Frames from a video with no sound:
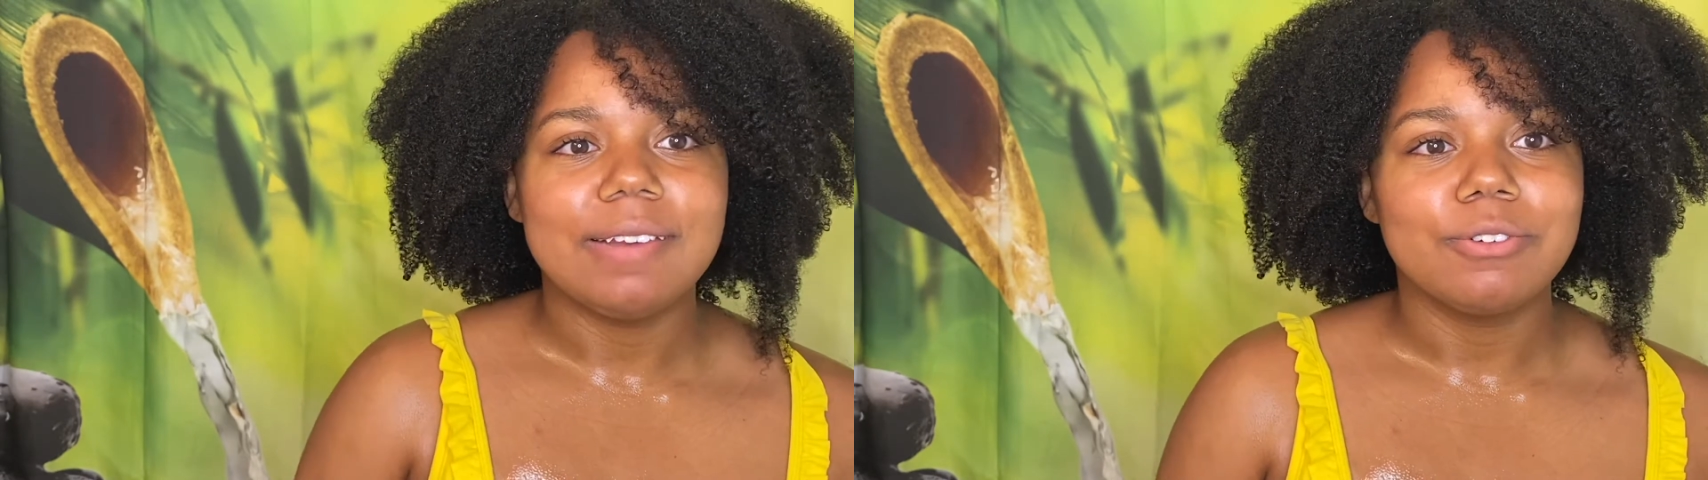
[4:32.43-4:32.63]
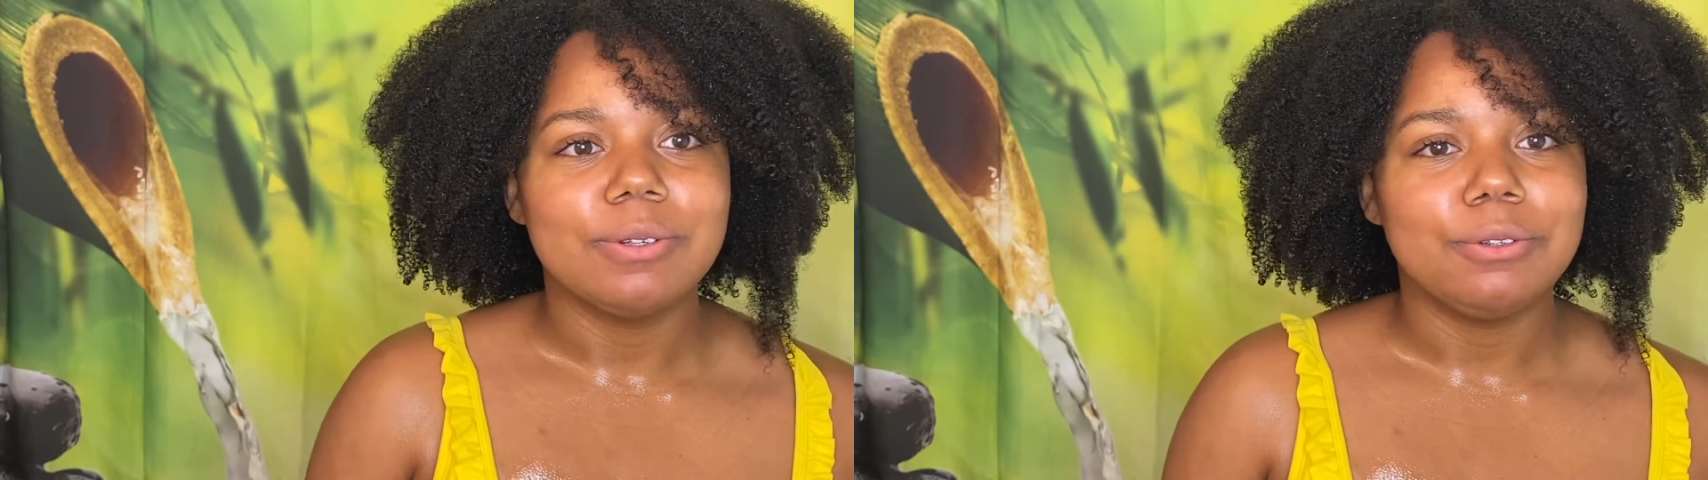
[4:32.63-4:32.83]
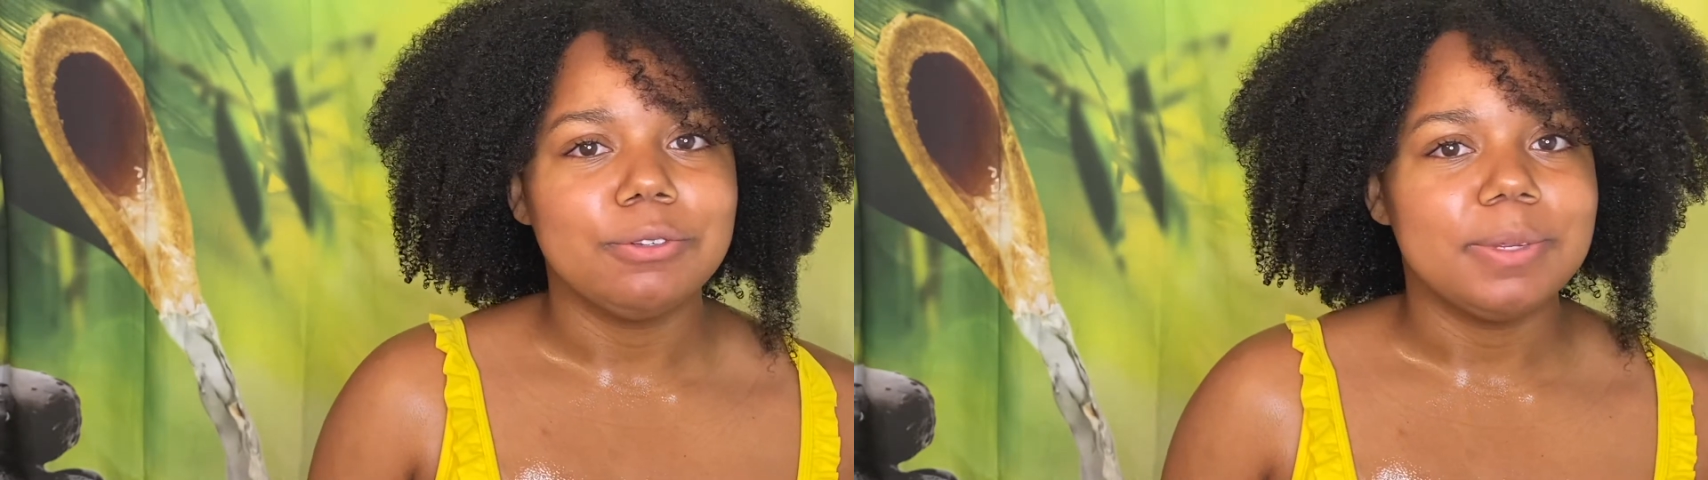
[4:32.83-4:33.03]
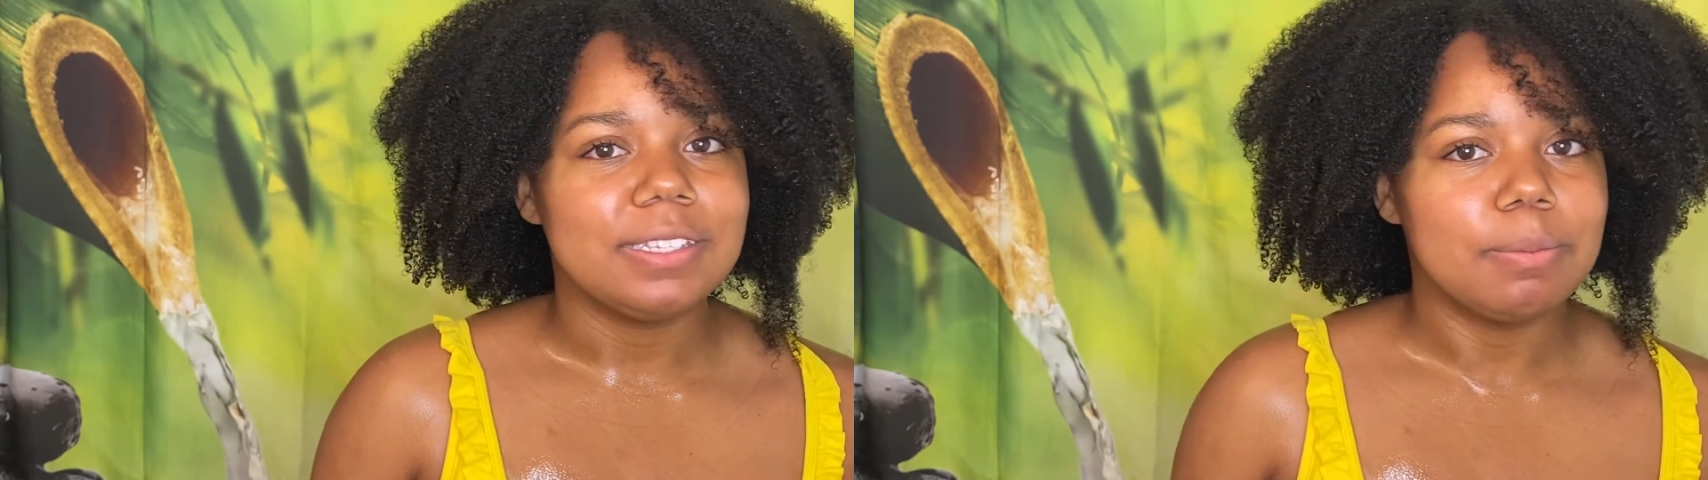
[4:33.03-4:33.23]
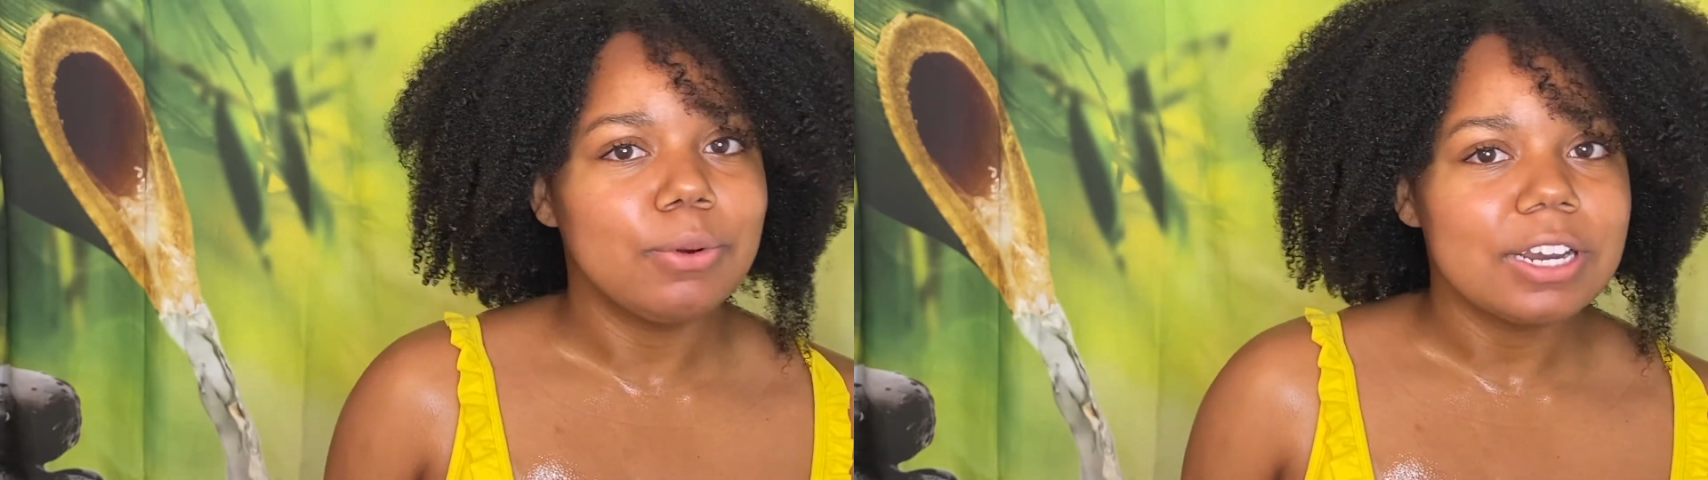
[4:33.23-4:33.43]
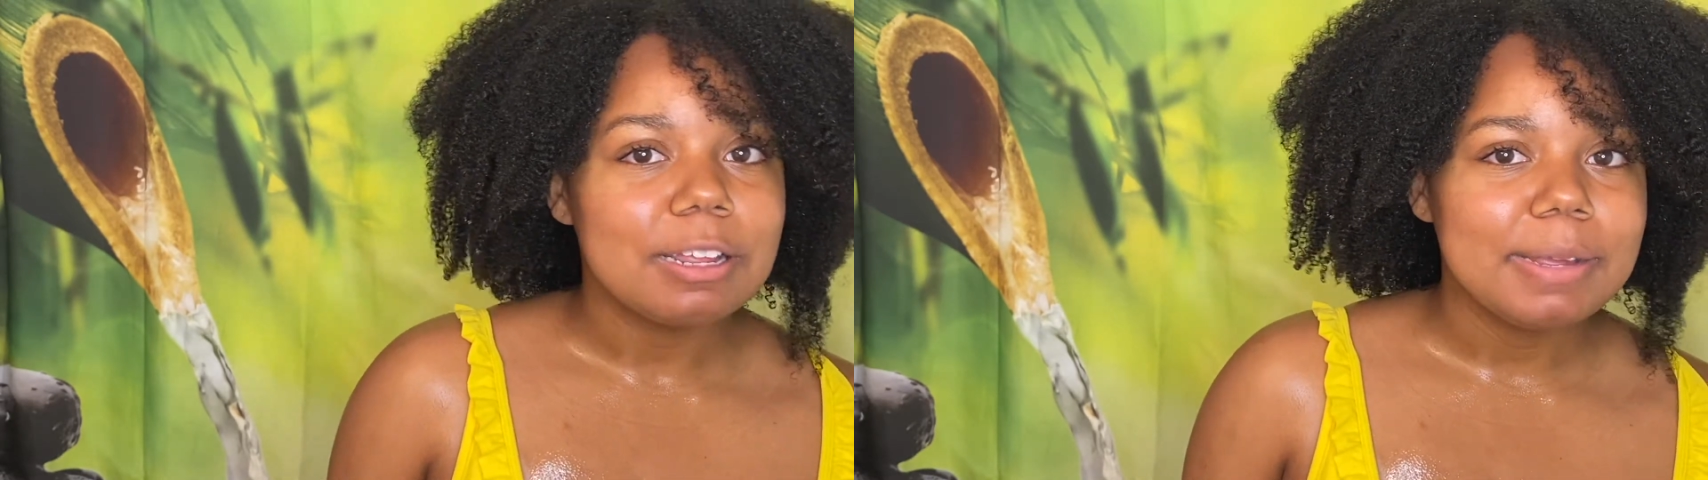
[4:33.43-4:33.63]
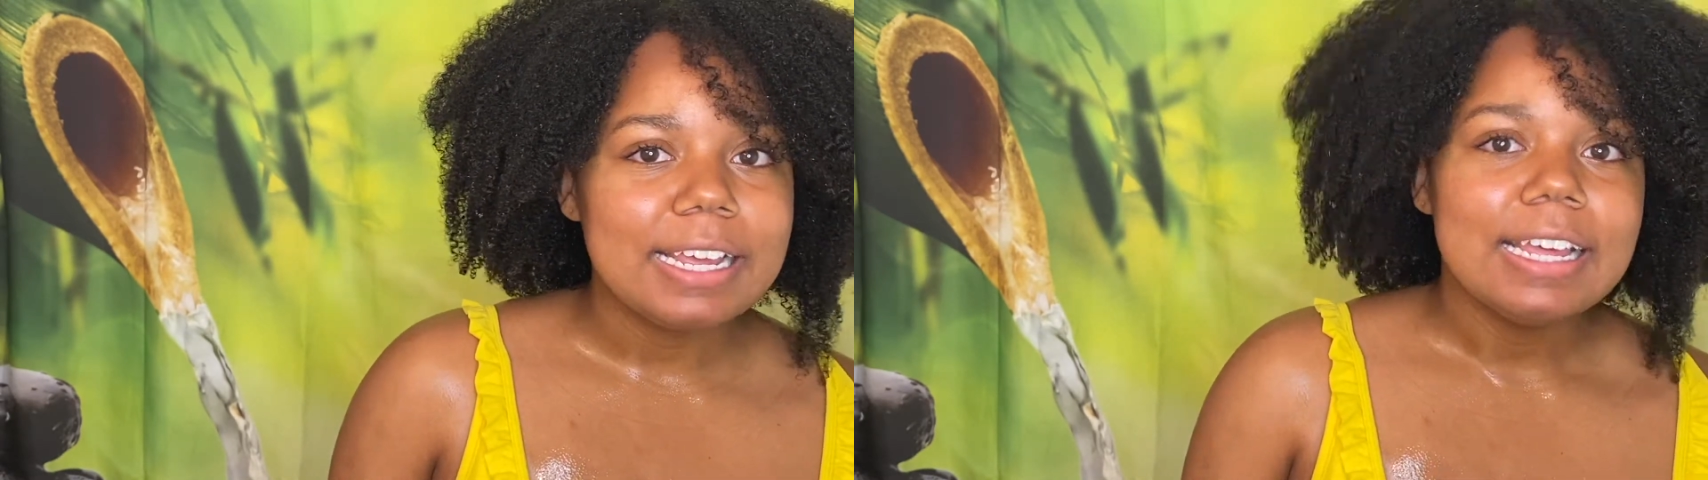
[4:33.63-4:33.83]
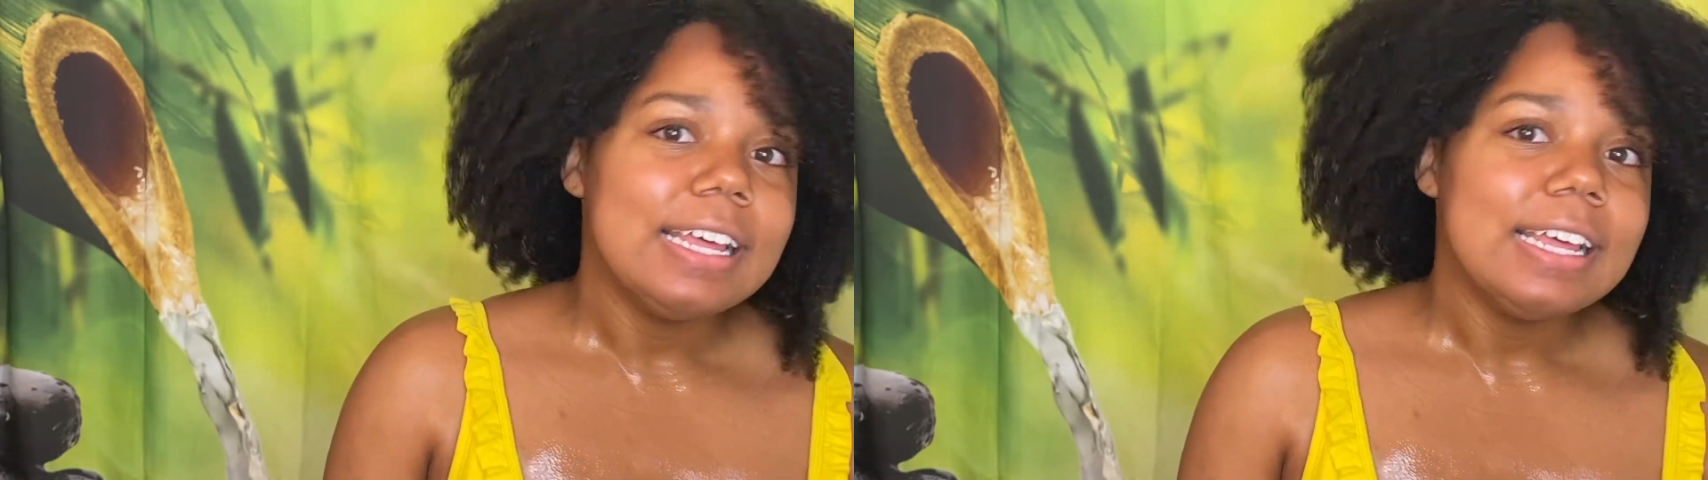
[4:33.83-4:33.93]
everyone who's been supporting me.